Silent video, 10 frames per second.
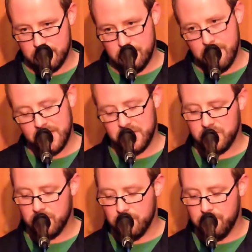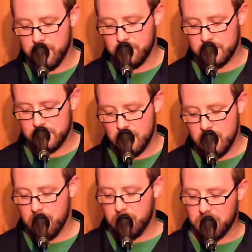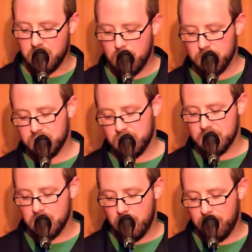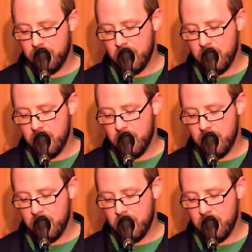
The match is on the box, but the commentary's off.